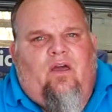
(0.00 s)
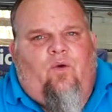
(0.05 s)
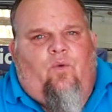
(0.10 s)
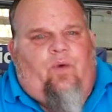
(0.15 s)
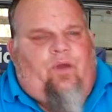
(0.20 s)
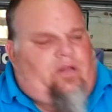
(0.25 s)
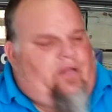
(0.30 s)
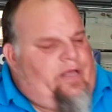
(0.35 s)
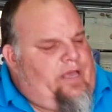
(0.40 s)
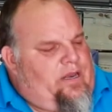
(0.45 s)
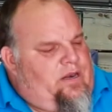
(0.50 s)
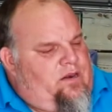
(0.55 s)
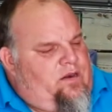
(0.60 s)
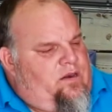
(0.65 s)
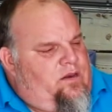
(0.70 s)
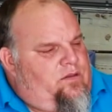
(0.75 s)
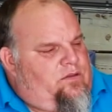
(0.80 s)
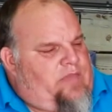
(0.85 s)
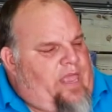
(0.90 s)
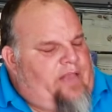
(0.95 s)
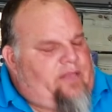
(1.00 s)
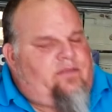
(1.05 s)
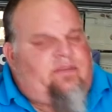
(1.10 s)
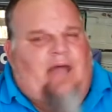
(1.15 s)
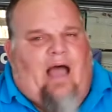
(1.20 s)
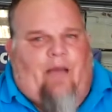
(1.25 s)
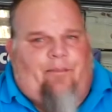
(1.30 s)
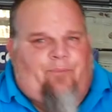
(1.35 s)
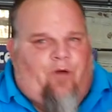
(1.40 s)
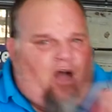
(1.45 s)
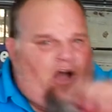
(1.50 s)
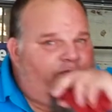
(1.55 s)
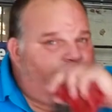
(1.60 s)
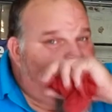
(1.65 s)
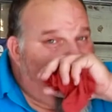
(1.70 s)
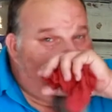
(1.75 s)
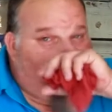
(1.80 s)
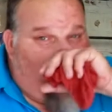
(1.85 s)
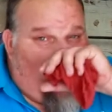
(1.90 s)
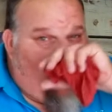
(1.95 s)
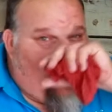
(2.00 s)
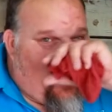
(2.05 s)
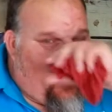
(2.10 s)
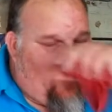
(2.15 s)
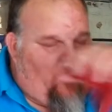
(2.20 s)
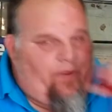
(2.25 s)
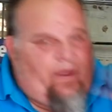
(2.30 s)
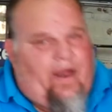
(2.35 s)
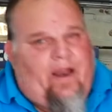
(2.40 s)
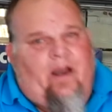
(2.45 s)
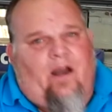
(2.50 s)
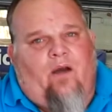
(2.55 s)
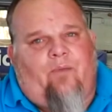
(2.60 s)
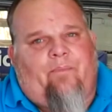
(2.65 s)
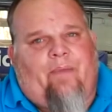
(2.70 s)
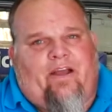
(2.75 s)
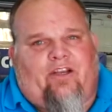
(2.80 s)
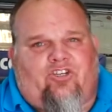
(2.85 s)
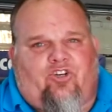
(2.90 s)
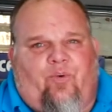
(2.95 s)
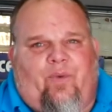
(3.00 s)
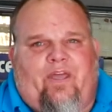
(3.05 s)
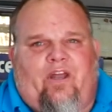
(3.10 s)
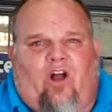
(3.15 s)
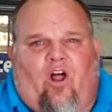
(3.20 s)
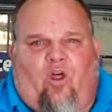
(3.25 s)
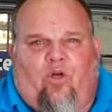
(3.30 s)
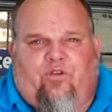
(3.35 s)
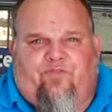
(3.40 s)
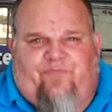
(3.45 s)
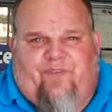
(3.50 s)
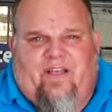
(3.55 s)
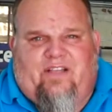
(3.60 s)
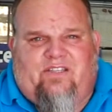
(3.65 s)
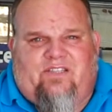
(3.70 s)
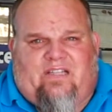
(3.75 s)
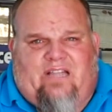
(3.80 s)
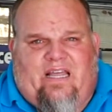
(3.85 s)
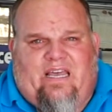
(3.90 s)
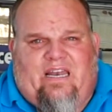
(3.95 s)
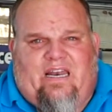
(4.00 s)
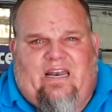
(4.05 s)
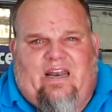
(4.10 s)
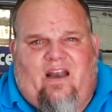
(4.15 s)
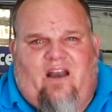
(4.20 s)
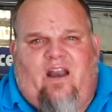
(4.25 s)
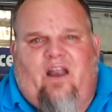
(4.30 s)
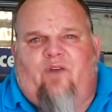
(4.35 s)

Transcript: We take the top off, we blow out with air, make sure we get all those fins clean in there.